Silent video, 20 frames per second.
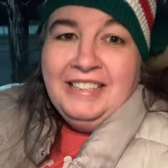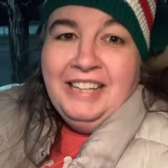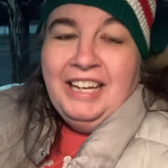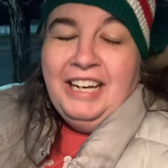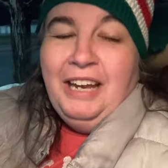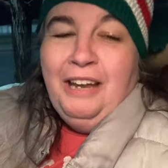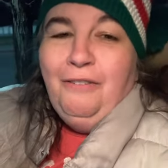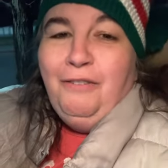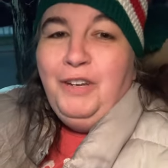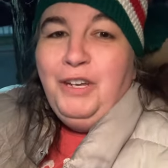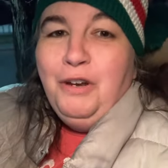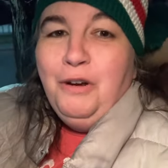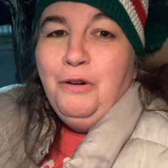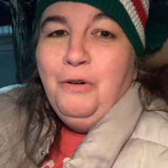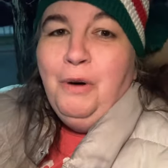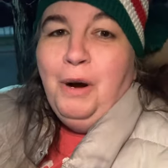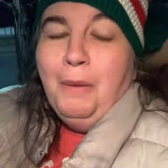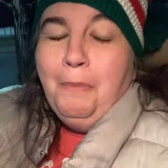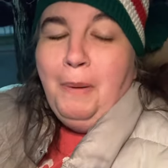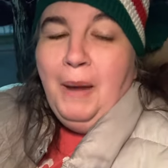Like, if you
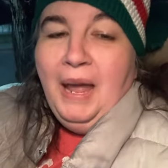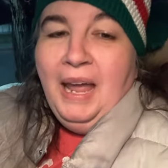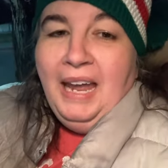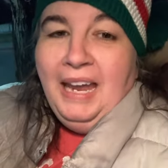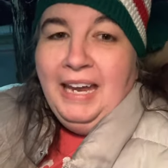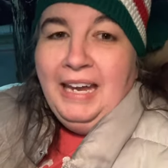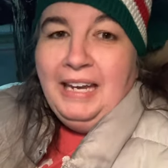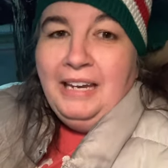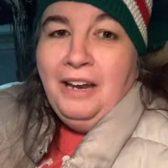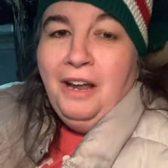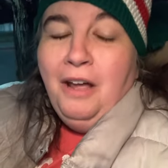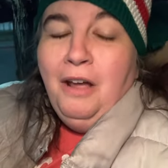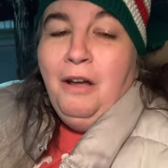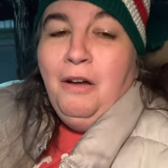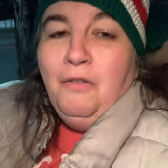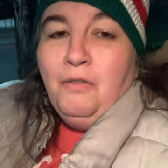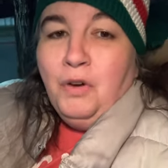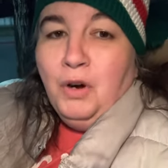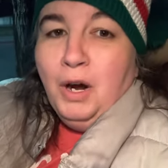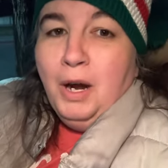are paying
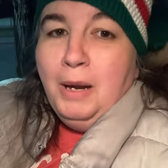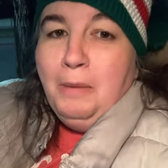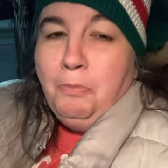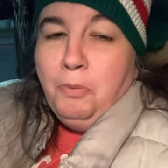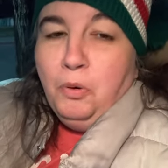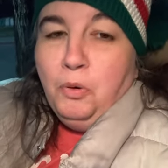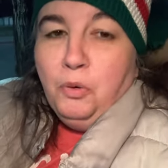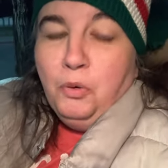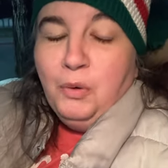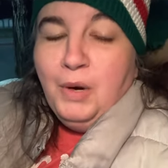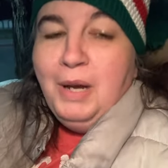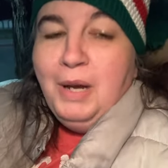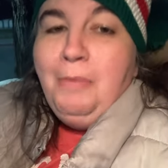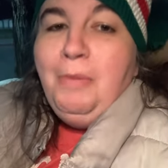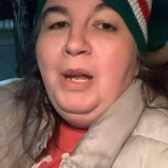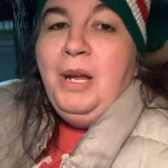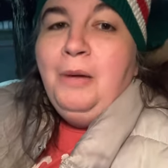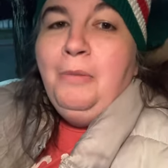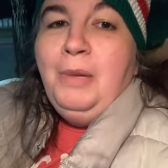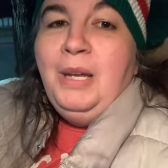for a
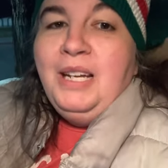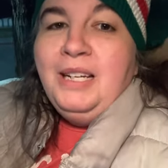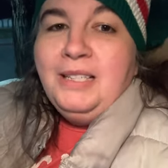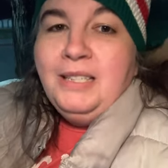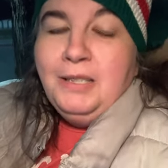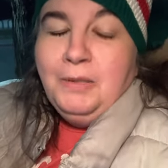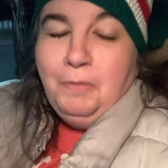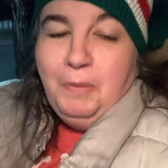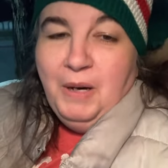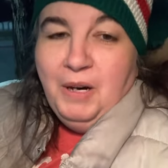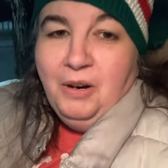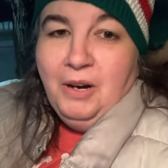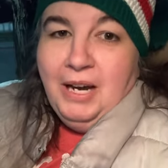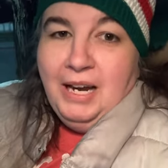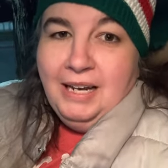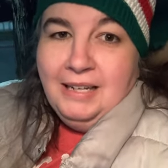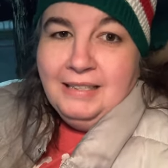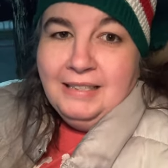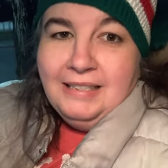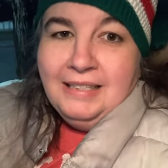premium
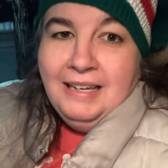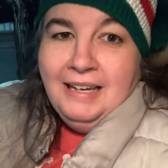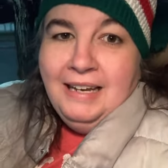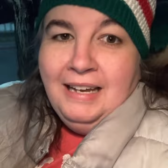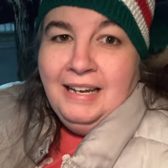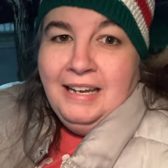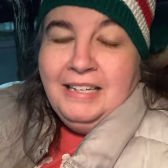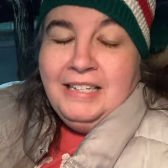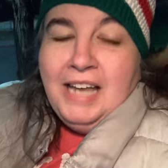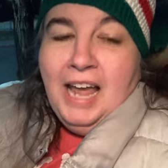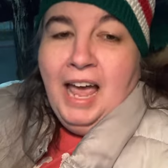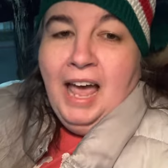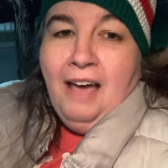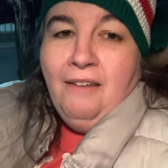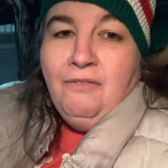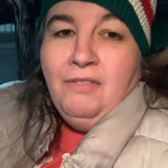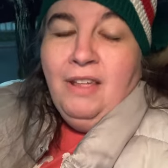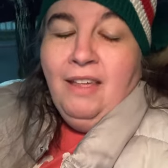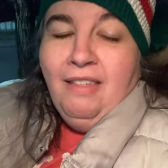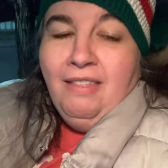experience to
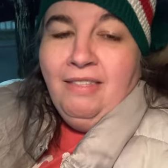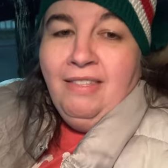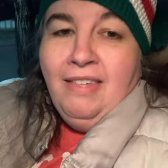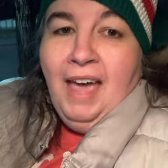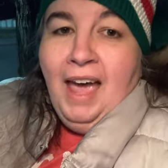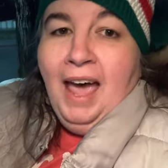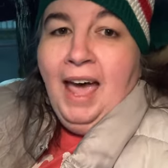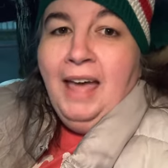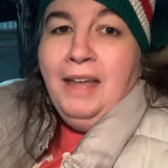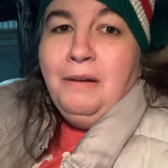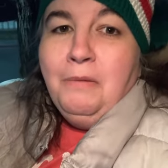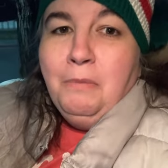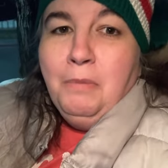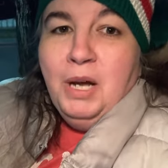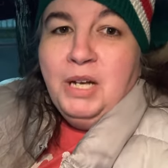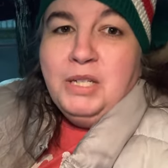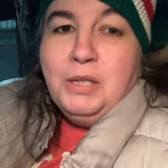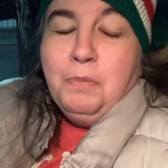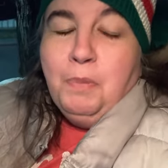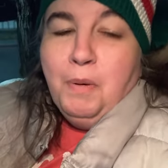have that
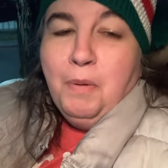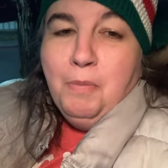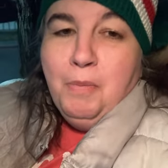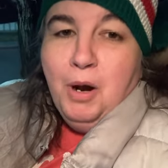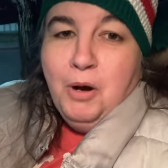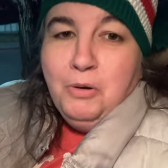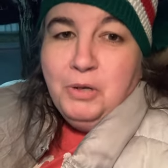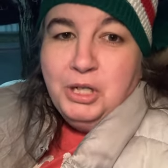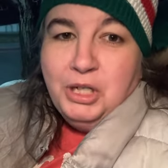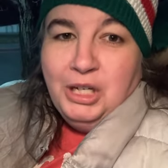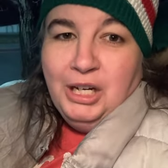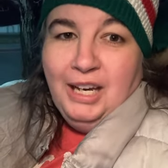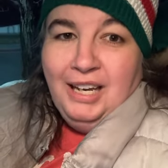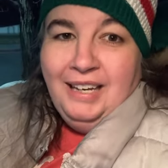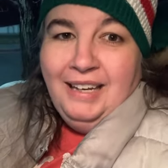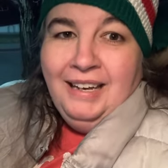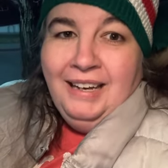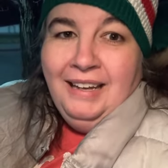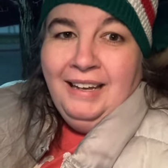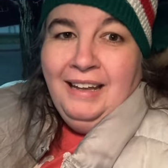much
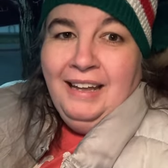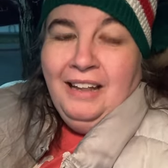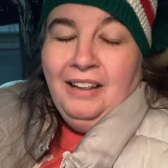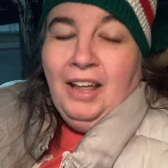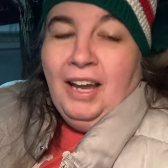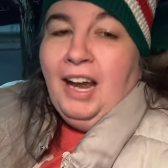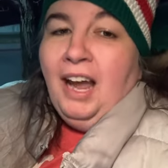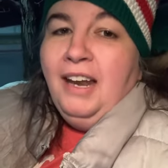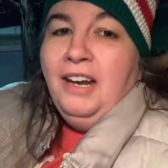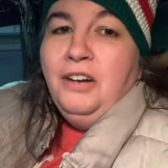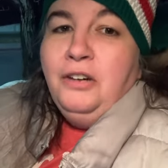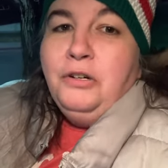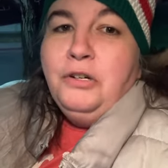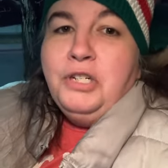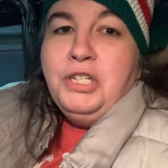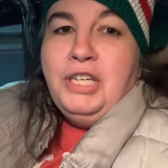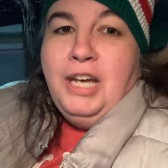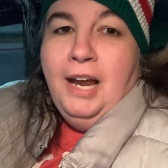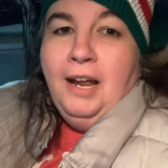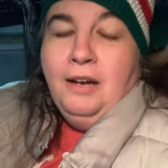promotion, like, I'd
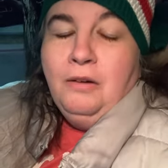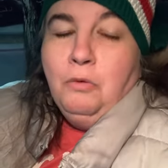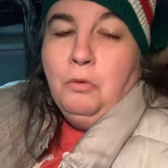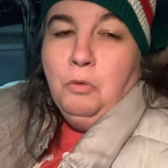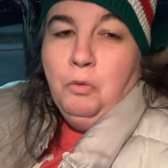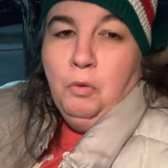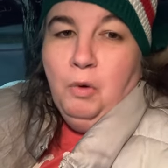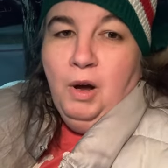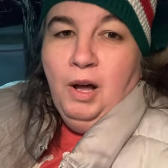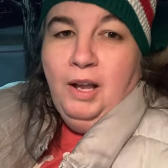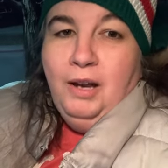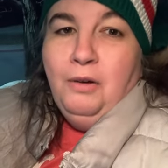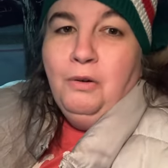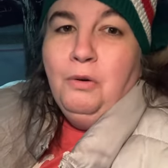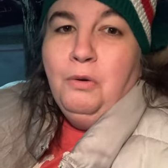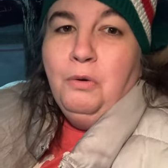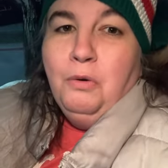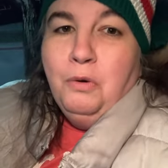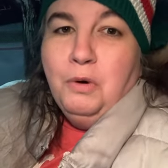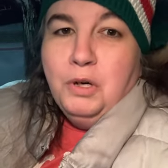understand one
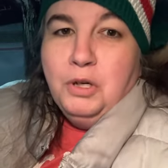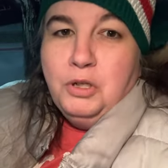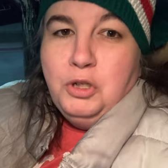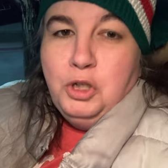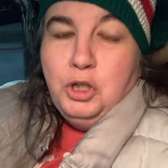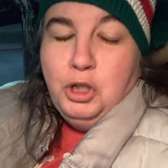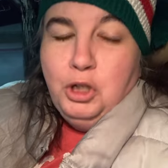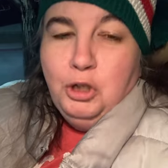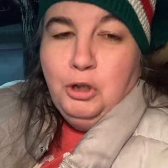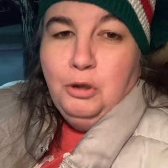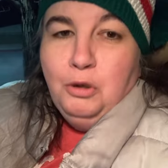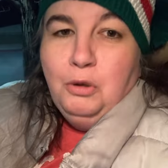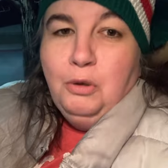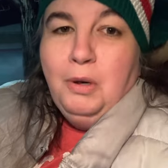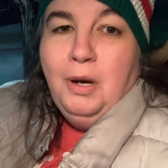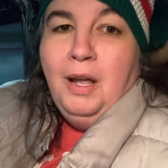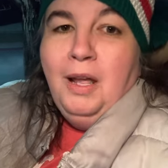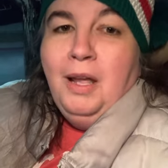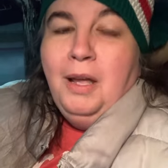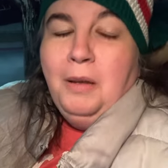or two
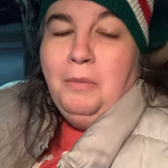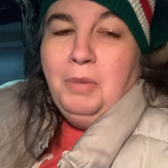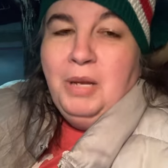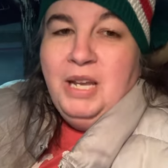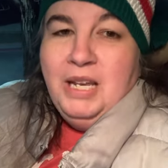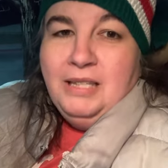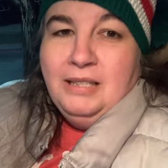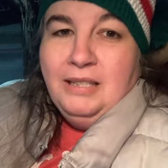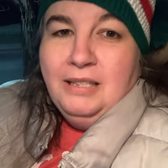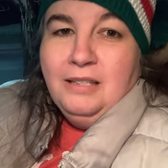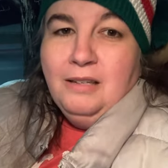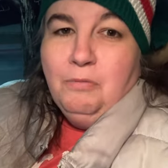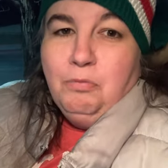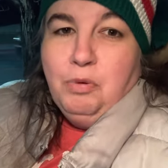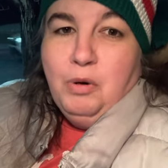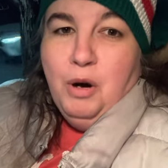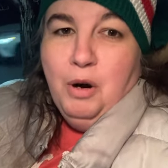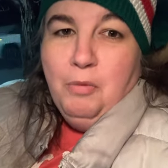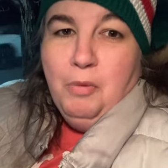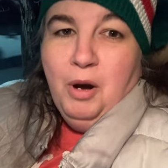pieces of
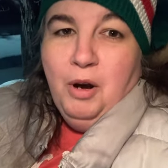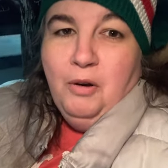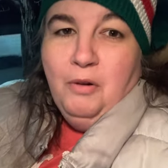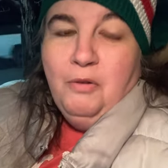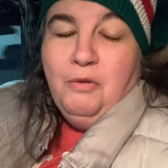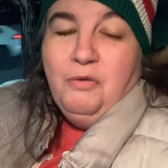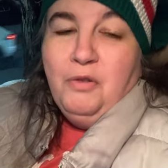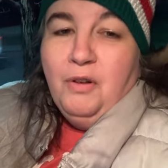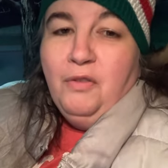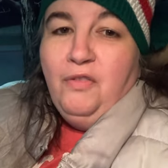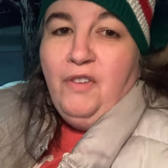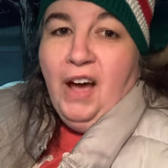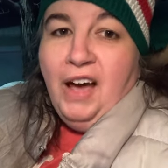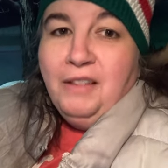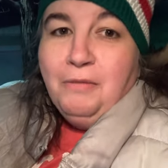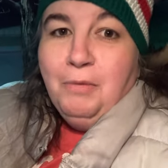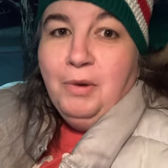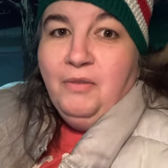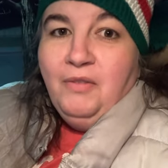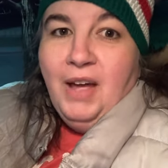promo for
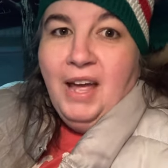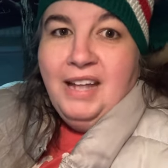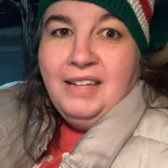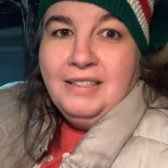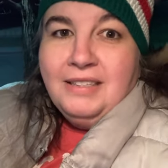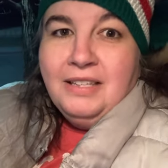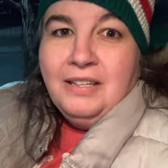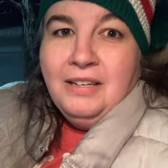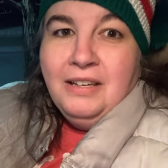Fathom events,